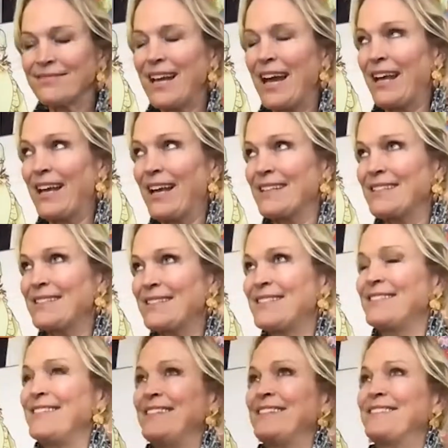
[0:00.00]
I guess.
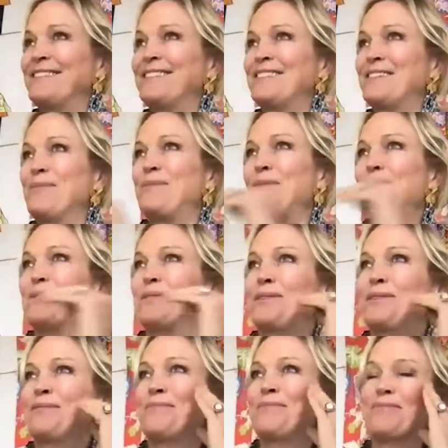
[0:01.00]
And some people
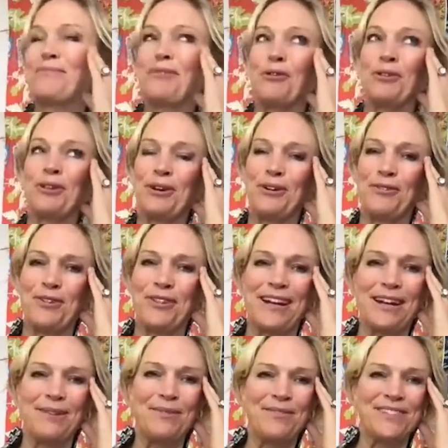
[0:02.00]
are rolling over
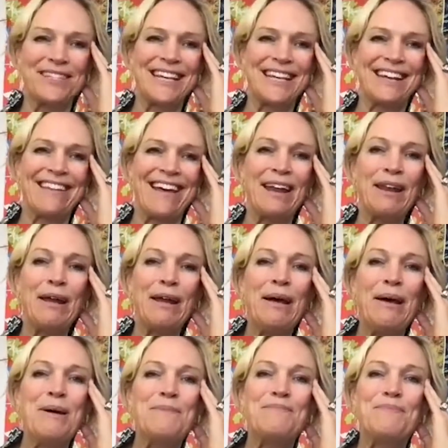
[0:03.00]
that I'm even saying that.
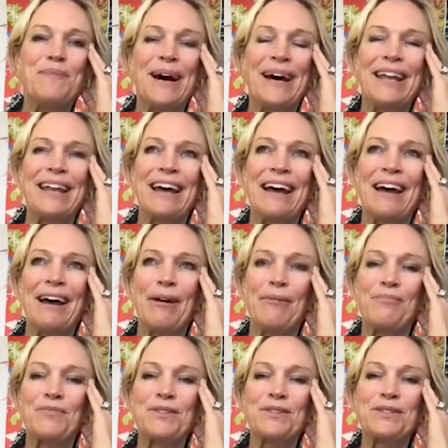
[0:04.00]
But
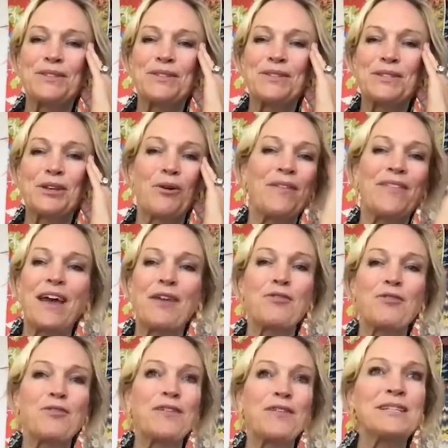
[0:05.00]
so, and the
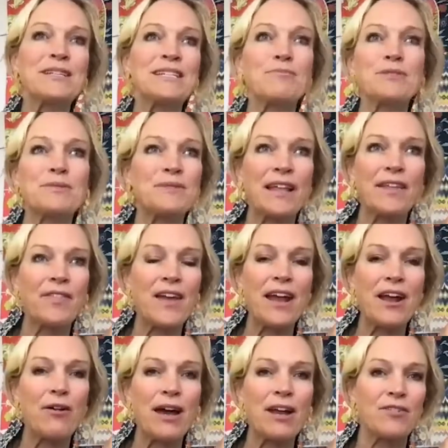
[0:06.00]
other thing we did was we let the
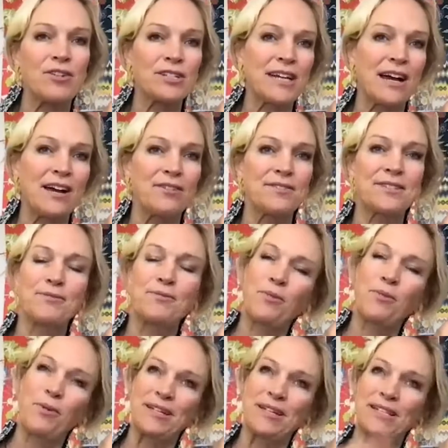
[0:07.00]
air out of our tires. So when
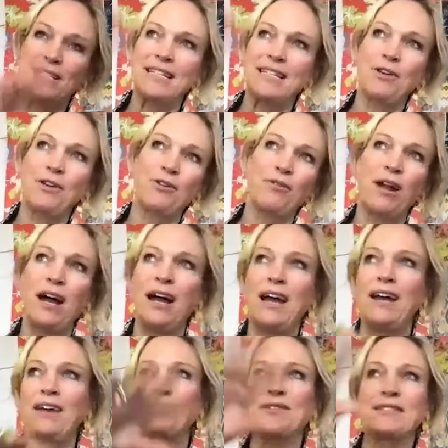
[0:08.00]
we went to
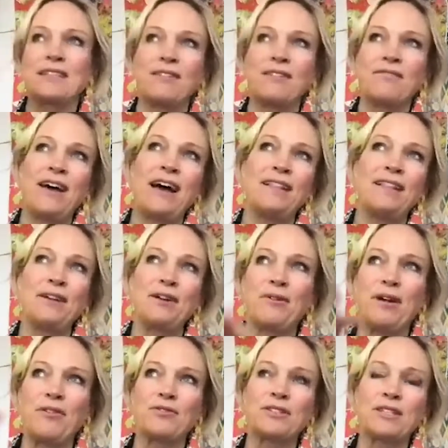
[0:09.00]
Telluride or Sun Valley or
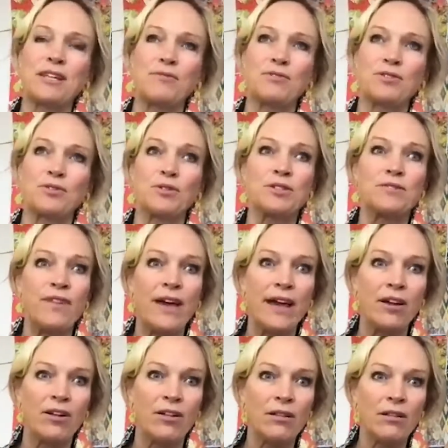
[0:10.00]
other ski resorts,
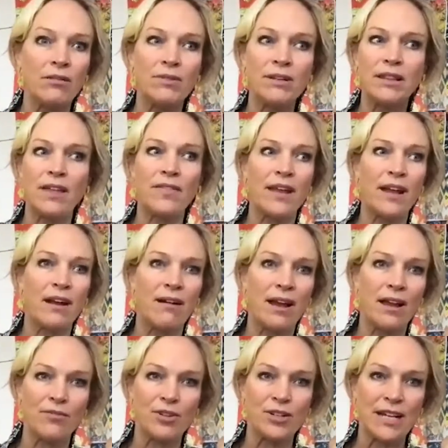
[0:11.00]
Vail, we'd let the air
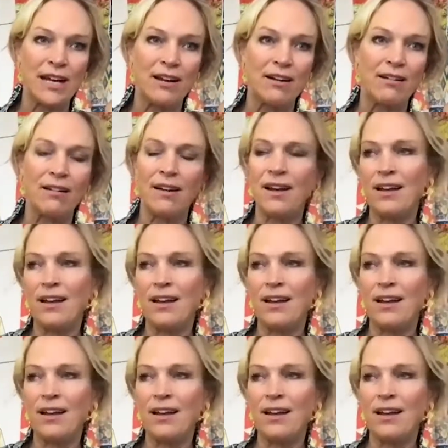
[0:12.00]
out of our tire.